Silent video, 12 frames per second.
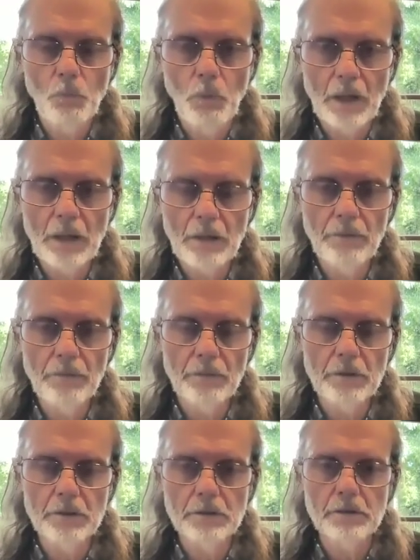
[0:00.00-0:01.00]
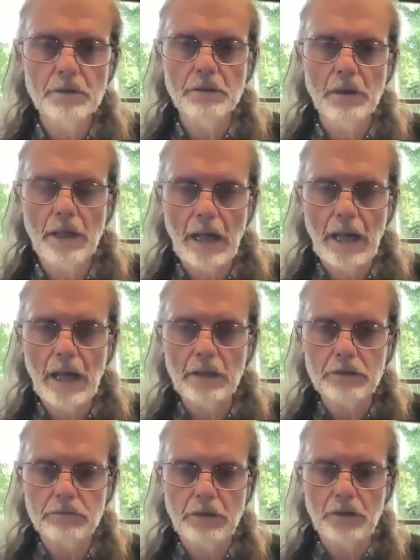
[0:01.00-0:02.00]
one of
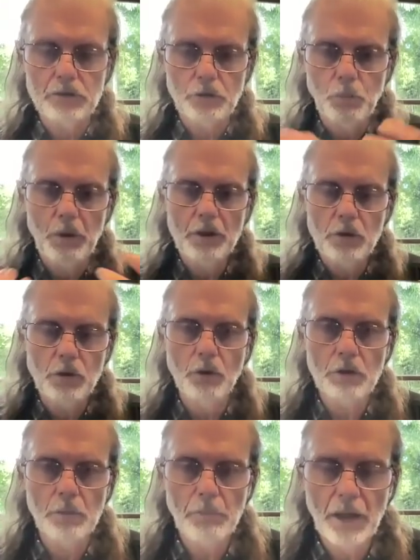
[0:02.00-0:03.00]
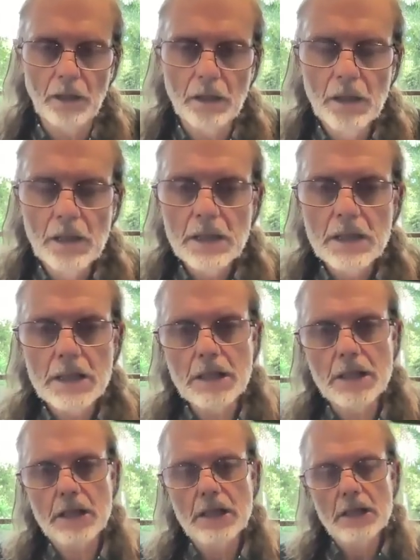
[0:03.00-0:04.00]
our strengths, or what you talked about,
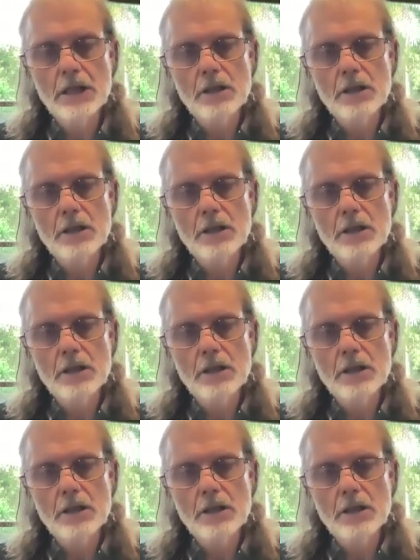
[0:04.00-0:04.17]
is